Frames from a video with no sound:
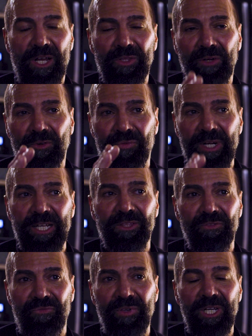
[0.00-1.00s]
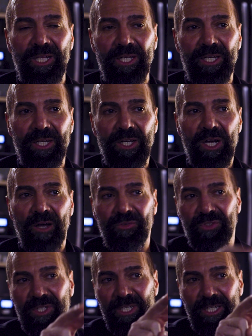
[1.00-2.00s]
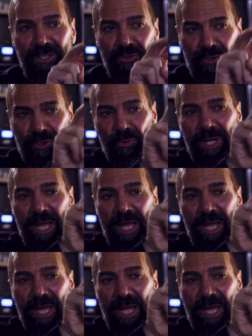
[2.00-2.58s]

I'll never forget the feeling of seeing two